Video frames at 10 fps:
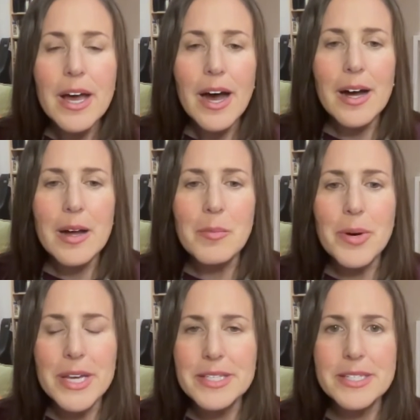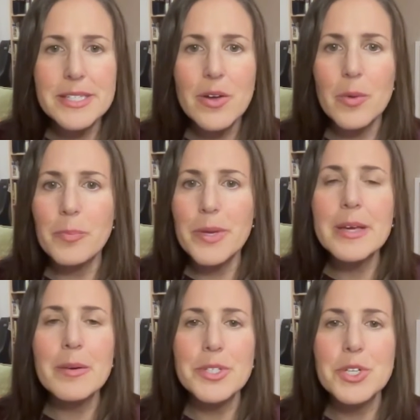But it's,
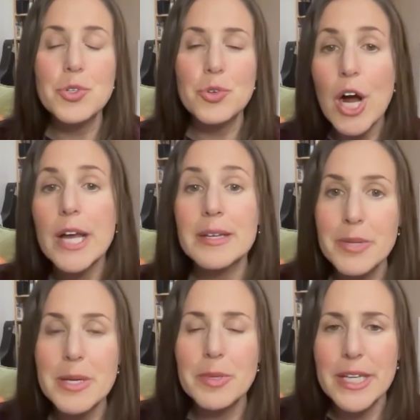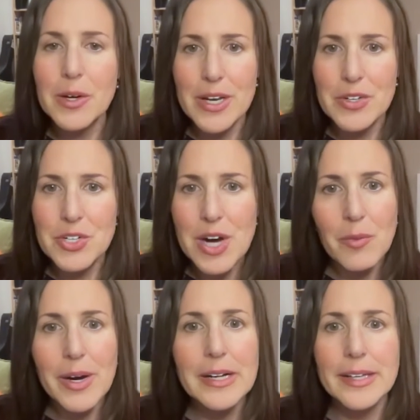being able to draw in people like Gwen
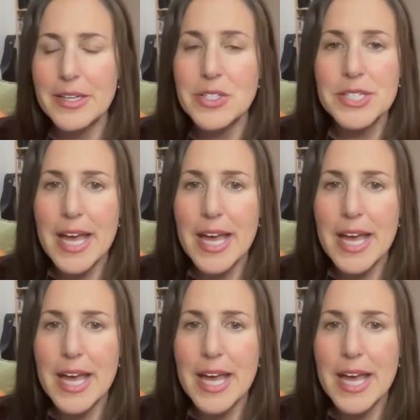Shotwell and just